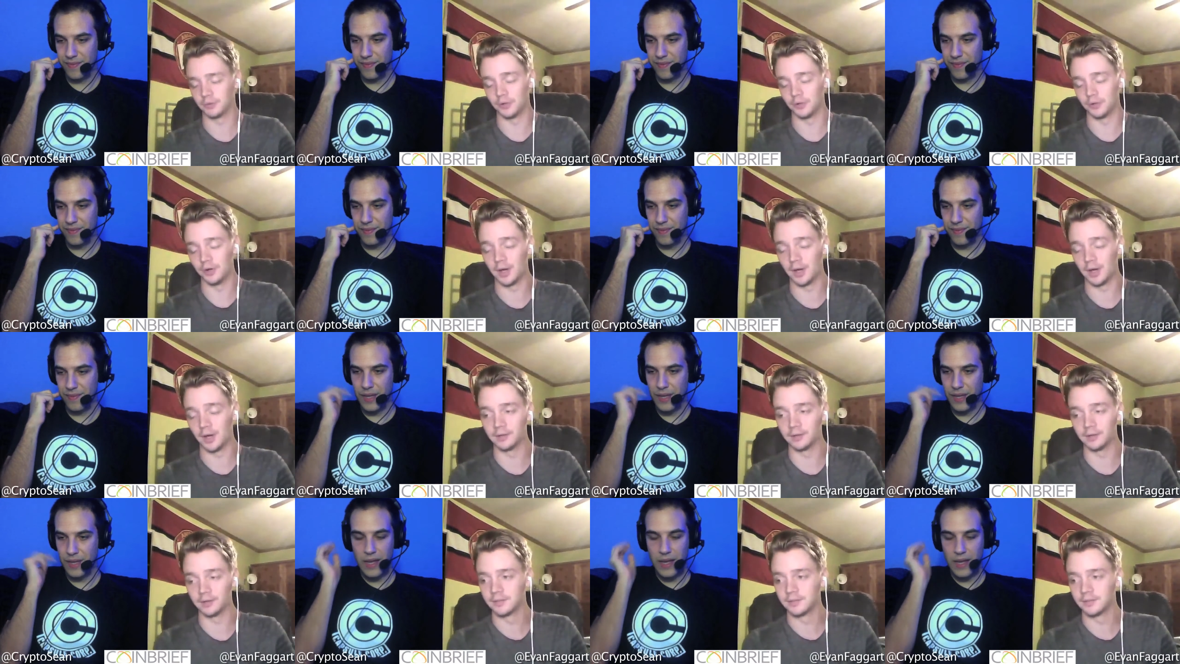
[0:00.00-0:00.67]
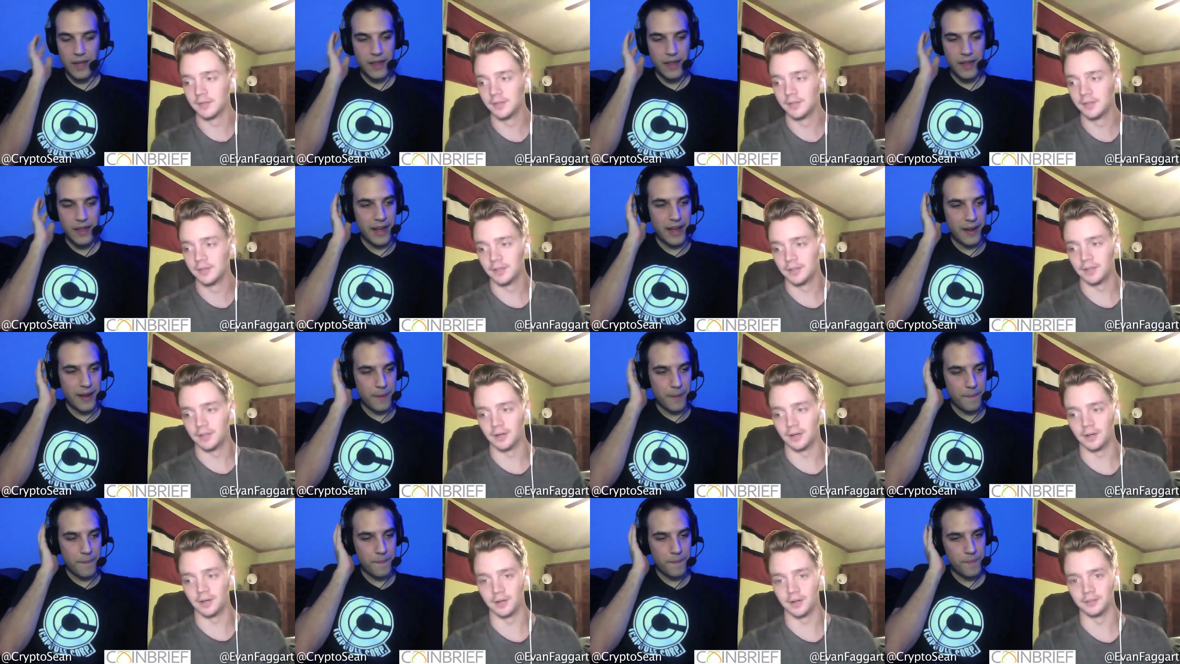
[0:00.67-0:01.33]
Speaker 1: or not. Yeah.
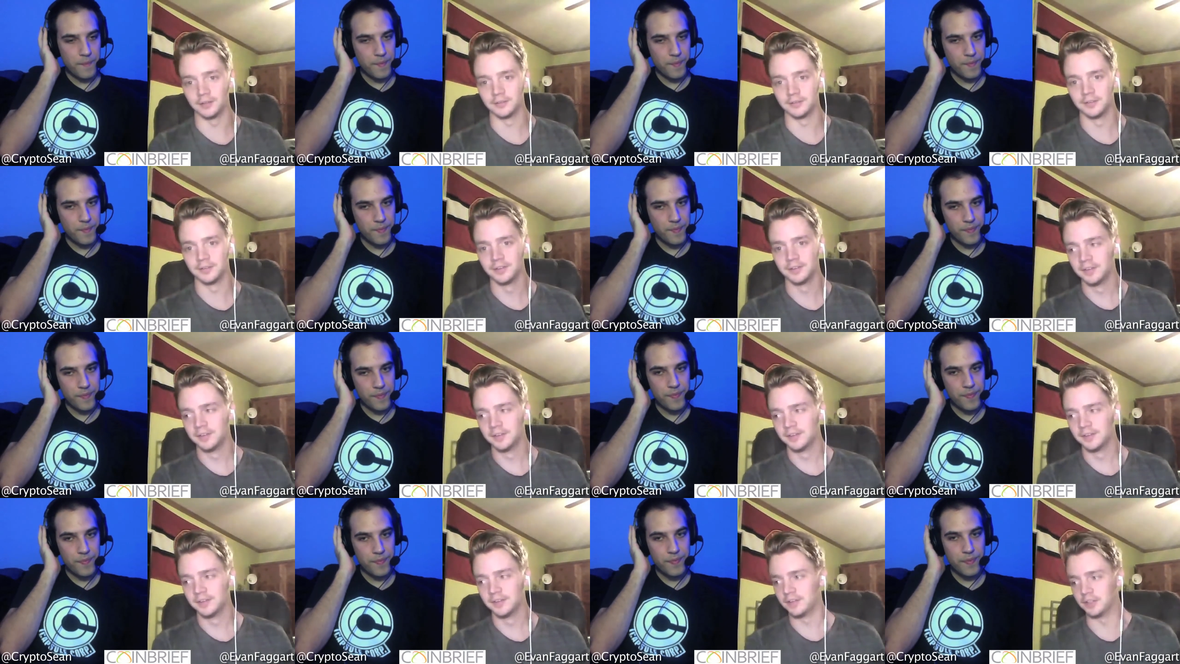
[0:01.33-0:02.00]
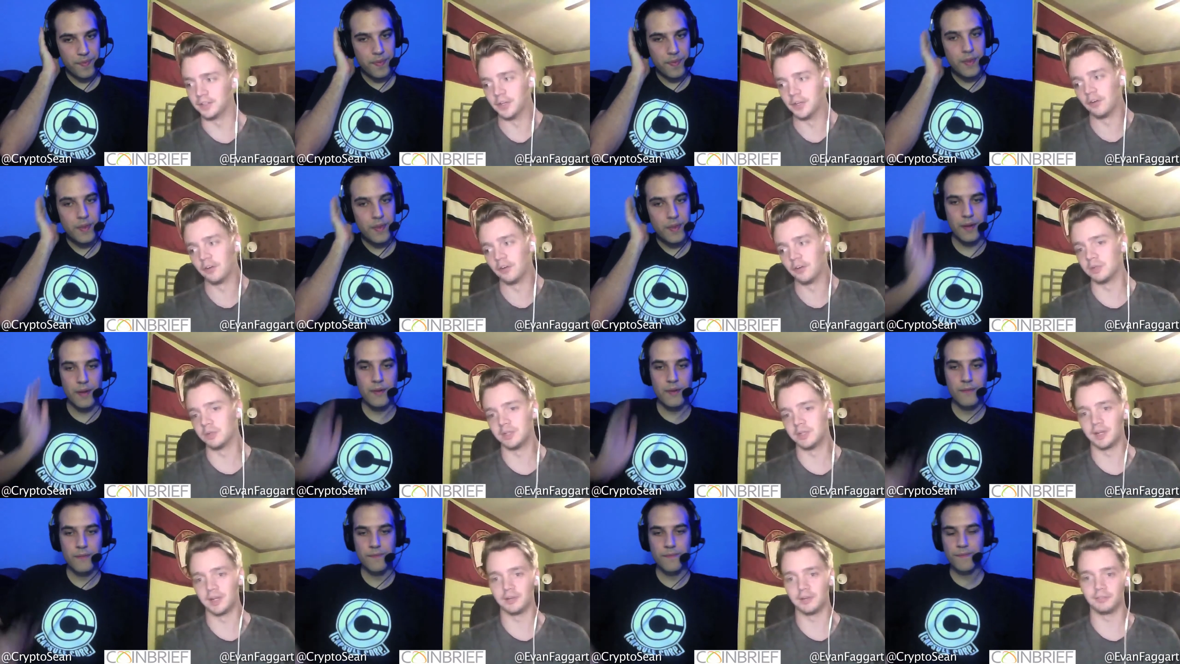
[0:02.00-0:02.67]
Uh, the
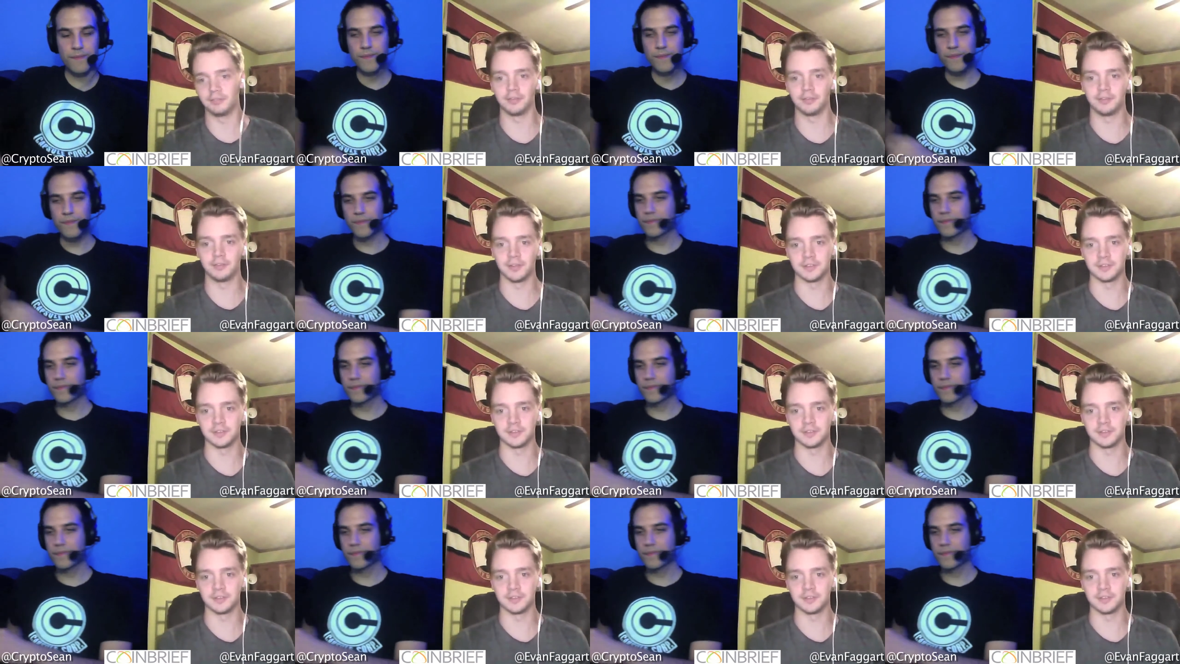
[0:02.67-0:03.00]
government definitely